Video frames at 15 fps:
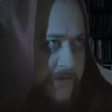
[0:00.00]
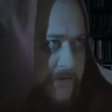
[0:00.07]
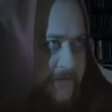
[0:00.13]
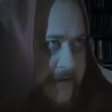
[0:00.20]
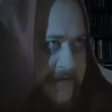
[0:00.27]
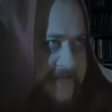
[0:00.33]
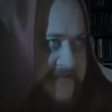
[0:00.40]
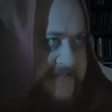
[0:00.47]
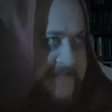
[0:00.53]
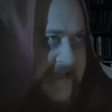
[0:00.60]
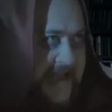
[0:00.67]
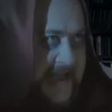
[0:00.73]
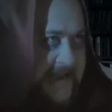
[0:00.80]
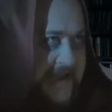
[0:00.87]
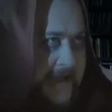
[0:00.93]
craned his
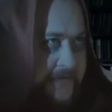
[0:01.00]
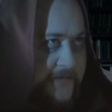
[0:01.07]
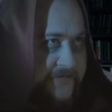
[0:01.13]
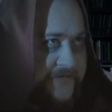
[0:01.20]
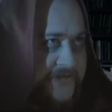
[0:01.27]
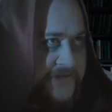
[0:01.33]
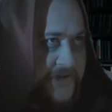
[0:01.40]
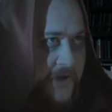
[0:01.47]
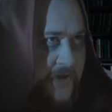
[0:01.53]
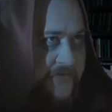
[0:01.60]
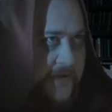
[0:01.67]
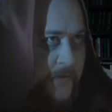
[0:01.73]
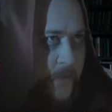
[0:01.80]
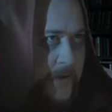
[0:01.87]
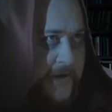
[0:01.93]
head out of the
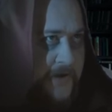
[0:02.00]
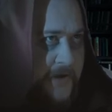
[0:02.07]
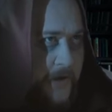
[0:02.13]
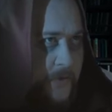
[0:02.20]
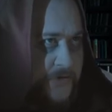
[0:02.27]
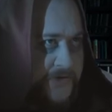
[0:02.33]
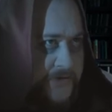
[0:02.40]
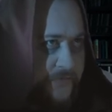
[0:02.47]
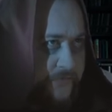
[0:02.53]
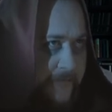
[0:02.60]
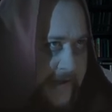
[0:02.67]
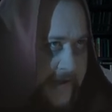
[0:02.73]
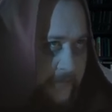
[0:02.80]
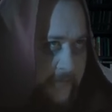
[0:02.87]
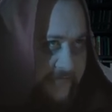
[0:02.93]
serving window to the
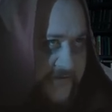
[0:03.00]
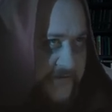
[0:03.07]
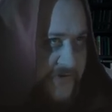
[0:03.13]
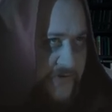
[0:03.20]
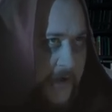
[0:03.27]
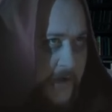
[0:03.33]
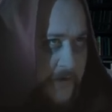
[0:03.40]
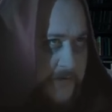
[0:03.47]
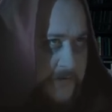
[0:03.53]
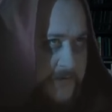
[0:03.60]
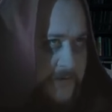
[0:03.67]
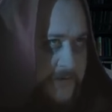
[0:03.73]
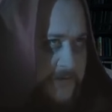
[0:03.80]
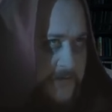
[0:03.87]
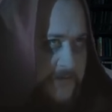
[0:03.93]
rear of the truck.
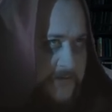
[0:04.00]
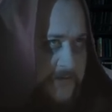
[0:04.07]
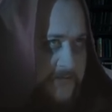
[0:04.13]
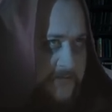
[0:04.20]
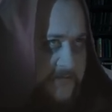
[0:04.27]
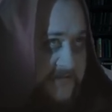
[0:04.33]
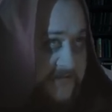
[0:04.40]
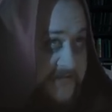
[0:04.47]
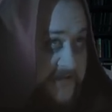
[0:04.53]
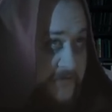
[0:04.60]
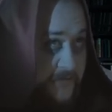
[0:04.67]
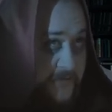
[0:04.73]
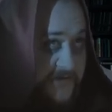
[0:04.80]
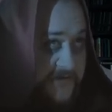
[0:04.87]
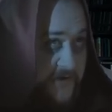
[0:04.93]
The sun
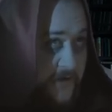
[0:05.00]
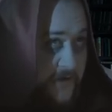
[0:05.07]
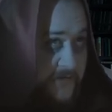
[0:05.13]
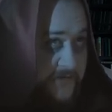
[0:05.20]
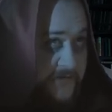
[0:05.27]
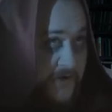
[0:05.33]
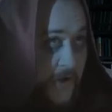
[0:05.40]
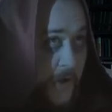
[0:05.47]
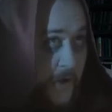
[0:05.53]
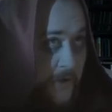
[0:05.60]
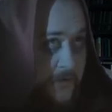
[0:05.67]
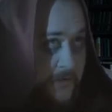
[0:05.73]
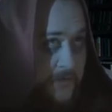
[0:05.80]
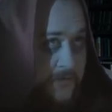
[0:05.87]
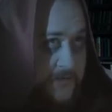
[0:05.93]
was not
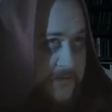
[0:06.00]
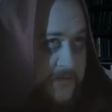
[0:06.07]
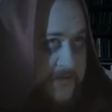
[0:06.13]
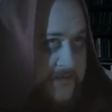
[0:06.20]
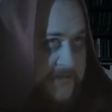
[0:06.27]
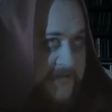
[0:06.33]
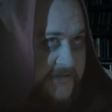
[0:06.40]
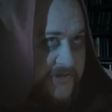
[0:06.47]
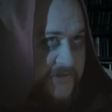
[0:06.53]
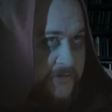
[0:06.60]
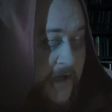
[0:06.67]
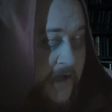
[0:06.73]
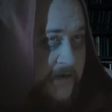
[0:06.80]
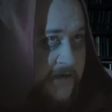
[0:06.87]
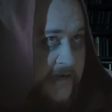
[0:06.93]
gone. The
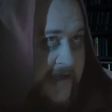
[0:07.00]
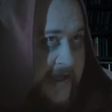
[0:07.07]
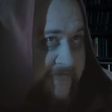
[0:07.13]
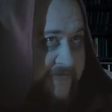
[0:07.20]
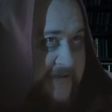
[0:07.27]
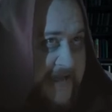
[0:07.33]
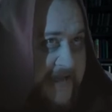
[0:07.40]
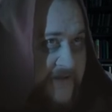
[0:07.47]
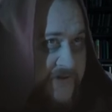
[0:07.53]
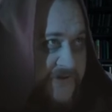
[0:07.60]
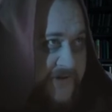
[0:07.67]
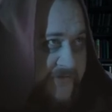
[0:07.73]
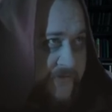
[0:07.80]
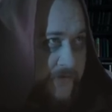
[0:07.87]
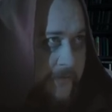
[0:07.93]
truck and every inch
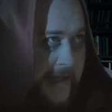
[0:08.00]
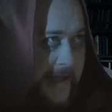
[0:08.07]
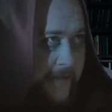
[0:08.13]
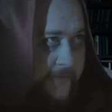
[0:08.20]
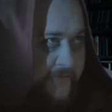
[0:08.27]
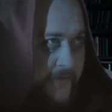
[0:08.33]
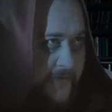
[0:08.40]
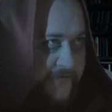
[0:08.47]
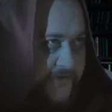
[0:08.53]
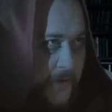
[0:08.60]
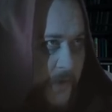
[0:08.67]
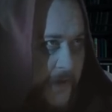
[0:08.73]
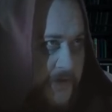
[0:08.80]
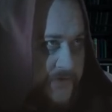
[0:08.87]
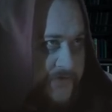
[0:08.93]
of ground for a few
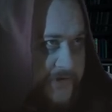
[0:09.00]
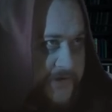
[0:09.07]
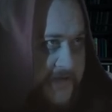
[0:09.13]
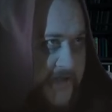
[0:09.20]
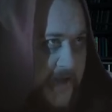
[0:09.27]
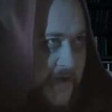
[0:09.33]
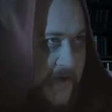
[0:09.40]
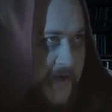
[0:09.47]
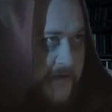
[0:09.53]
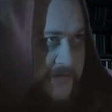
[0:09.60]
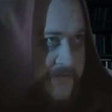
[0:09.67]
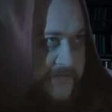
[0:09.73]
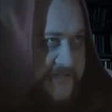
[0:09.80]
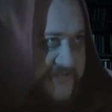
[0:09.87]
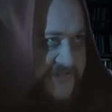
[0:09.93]
hundred yards
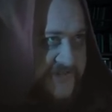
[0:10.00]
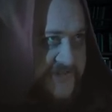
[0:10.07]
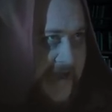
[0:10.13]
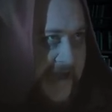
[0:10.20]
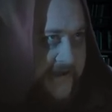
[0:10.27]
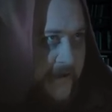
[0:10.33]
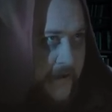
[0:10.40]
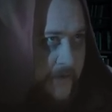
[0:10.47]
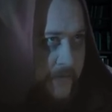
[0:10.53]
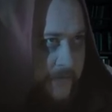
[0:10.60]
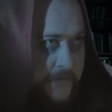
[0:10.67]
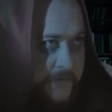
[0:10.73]
was in shadow.